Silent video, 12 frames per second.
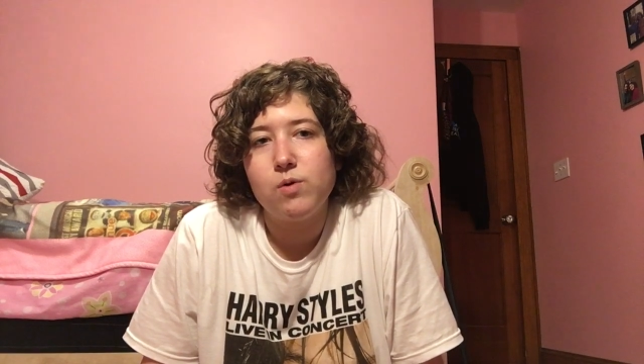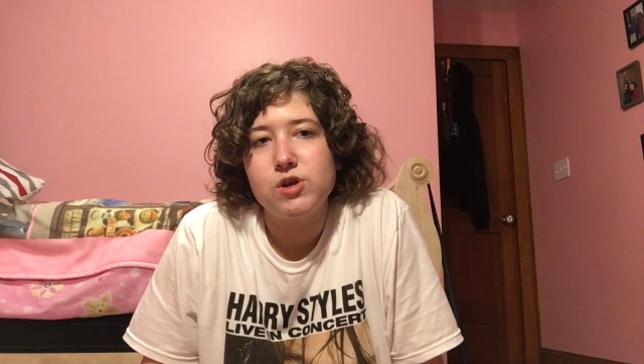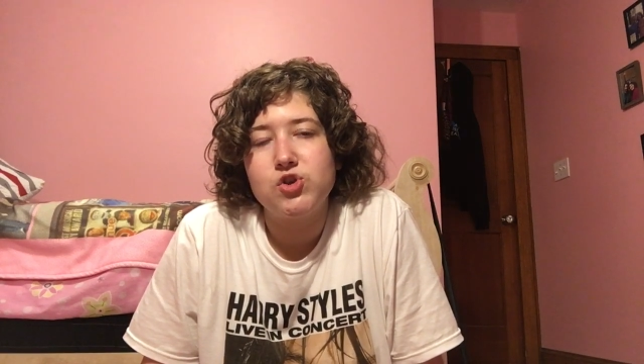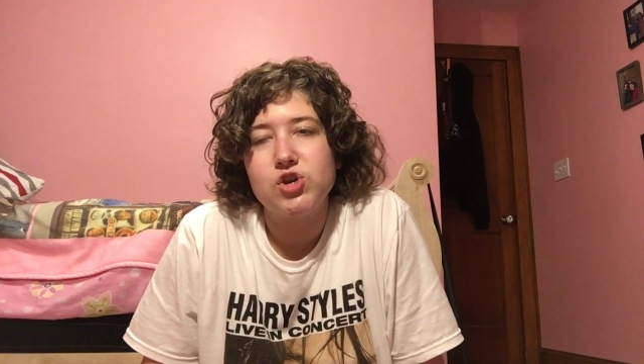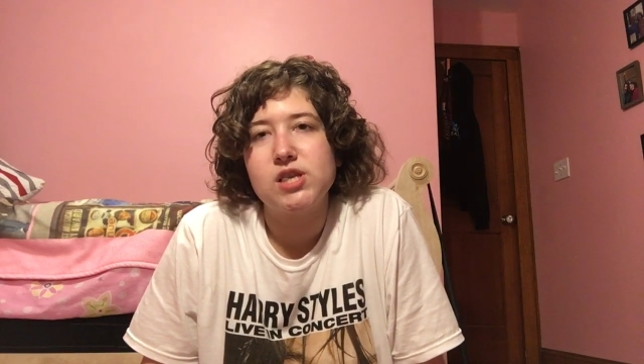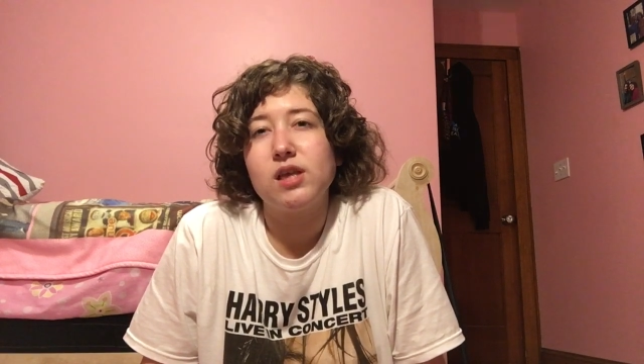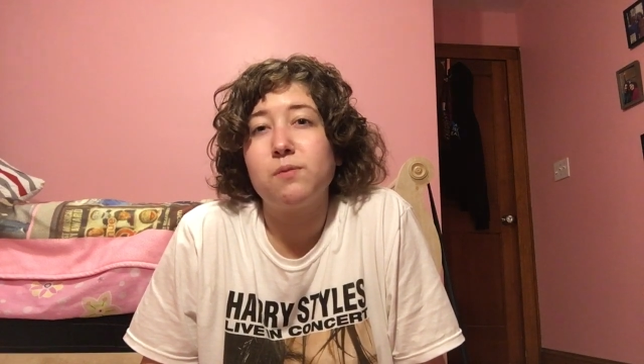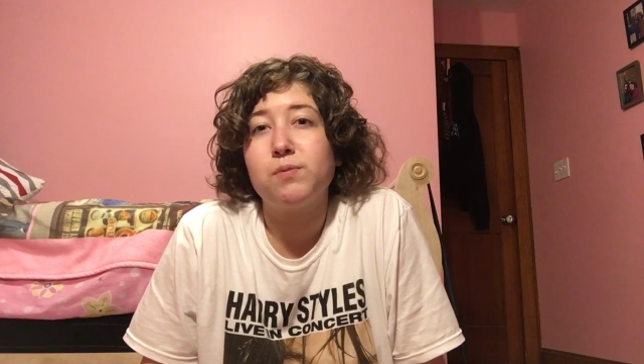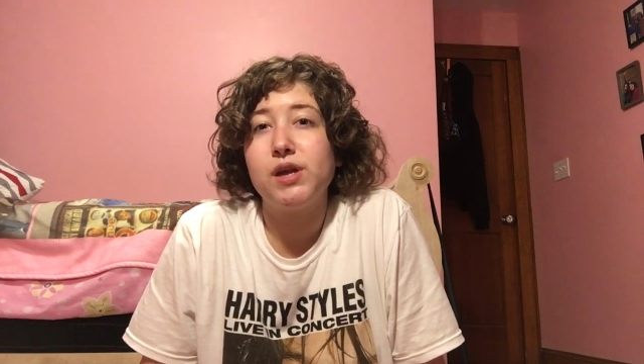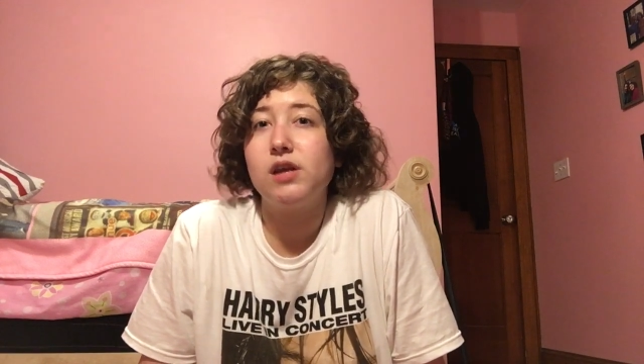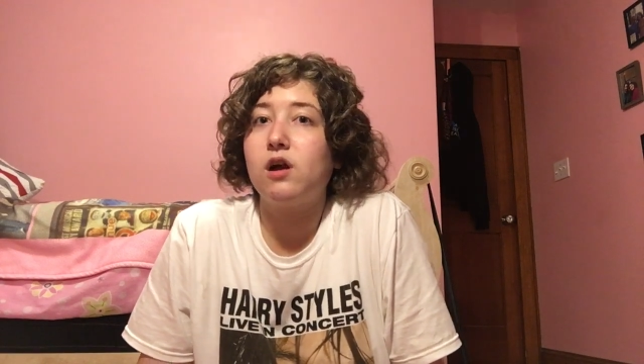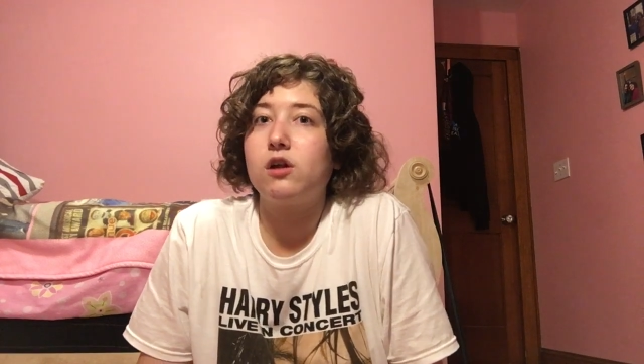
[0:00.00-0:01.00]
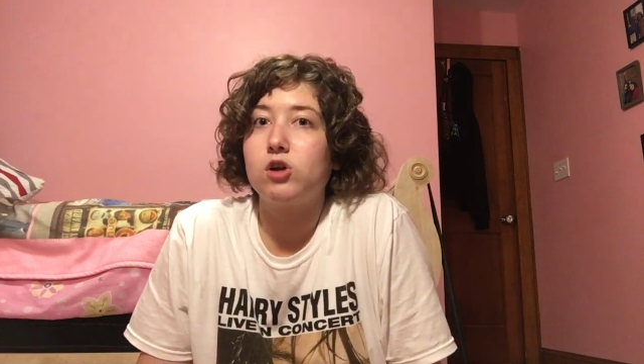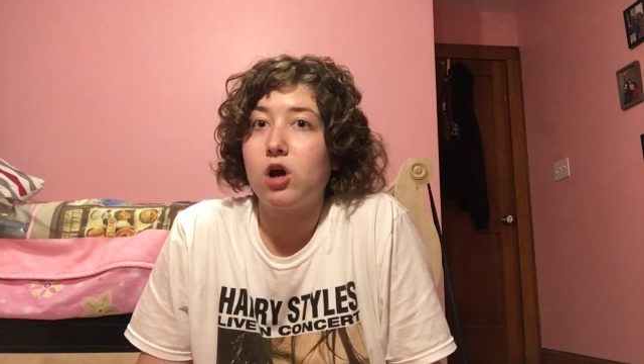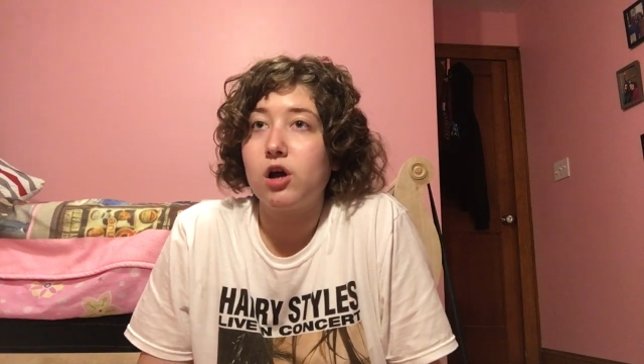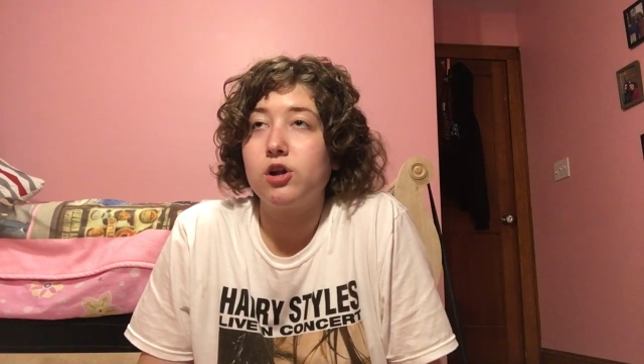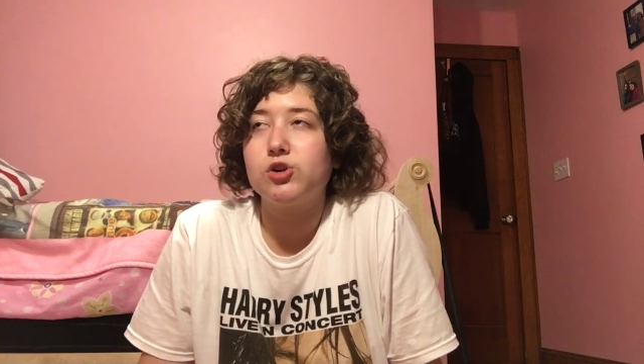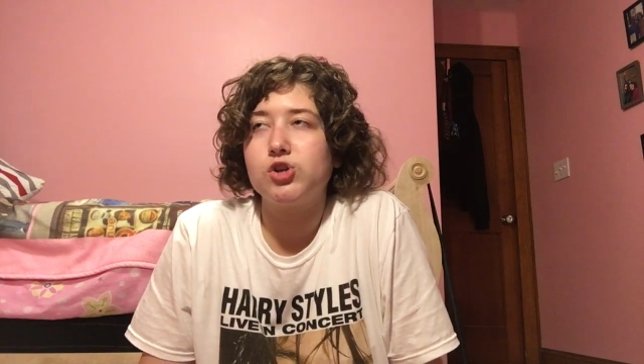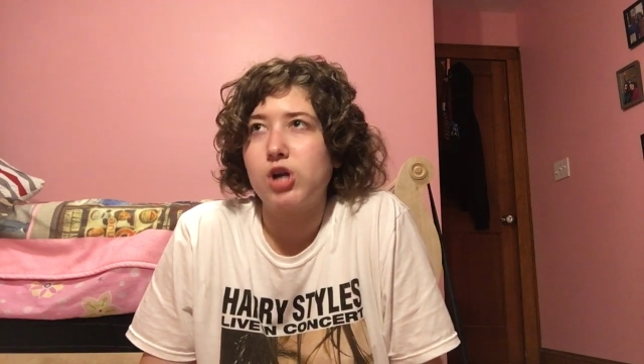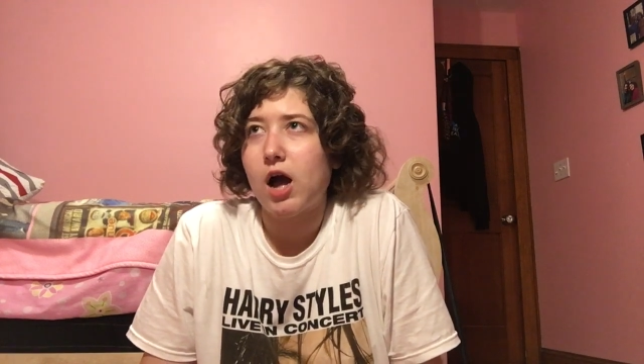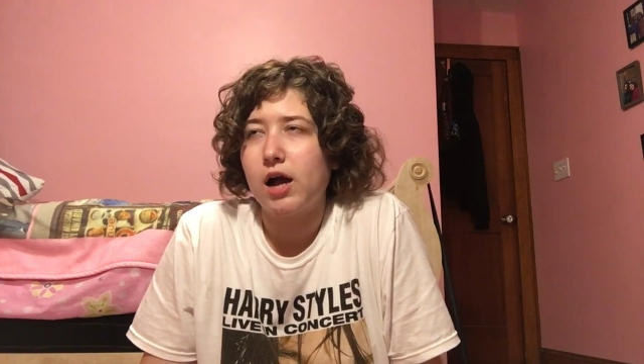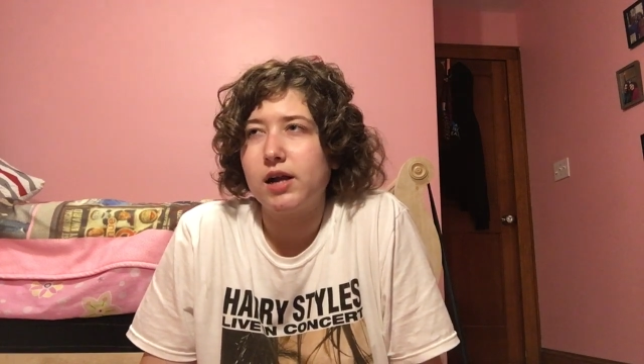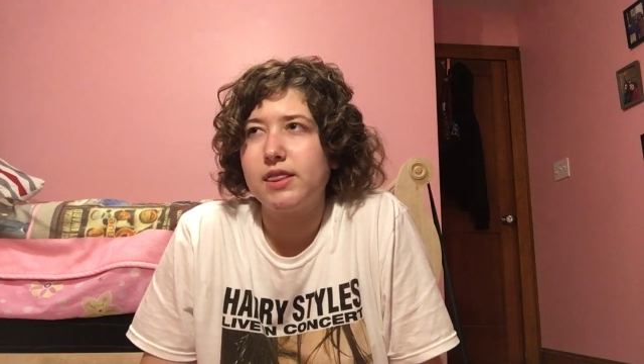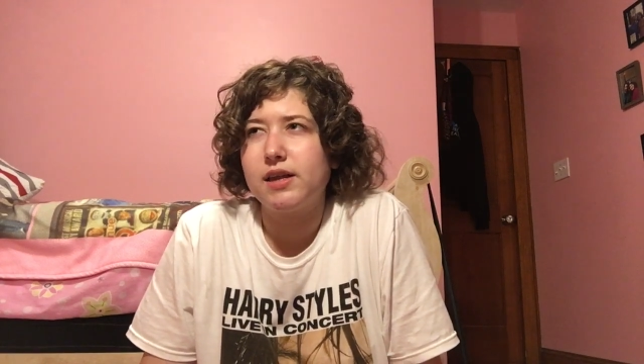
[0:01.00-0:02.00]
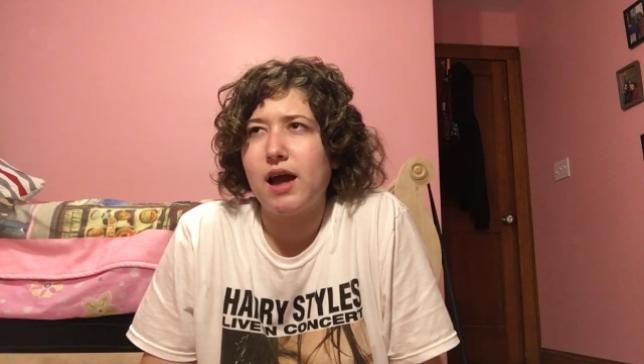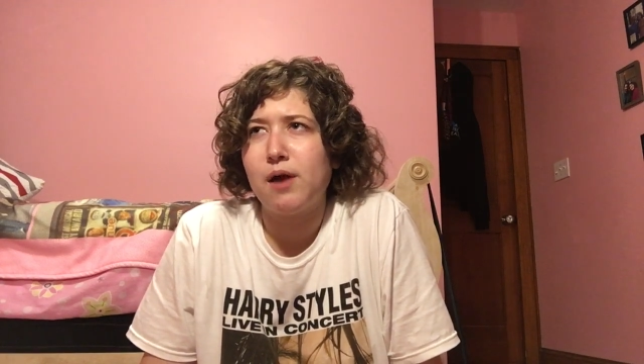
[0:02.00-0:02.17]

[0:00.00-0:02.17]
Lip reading: was just in complete and utter shock that